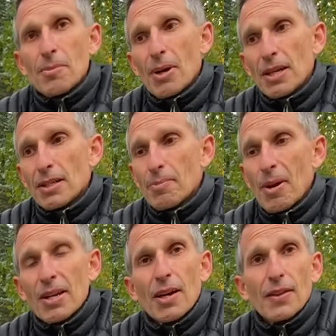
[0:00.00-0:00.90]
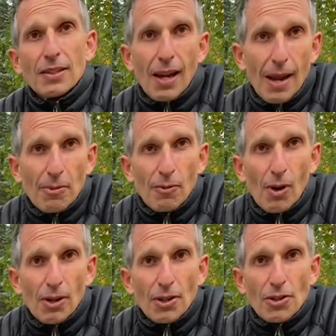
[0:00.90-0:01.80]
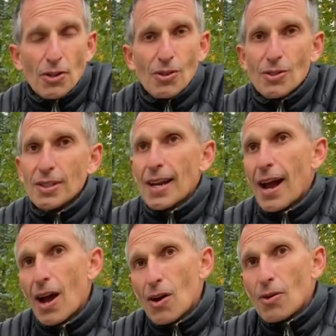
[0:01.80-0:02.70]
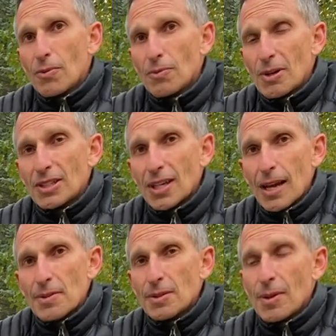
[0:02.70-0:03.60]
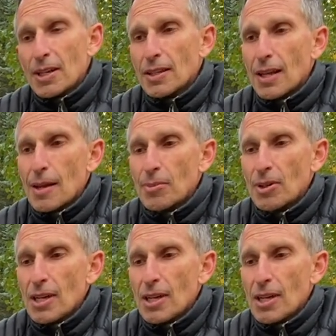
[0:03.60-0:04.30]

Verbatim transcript: But depending on the type of water you use and how much time you spend in the camper,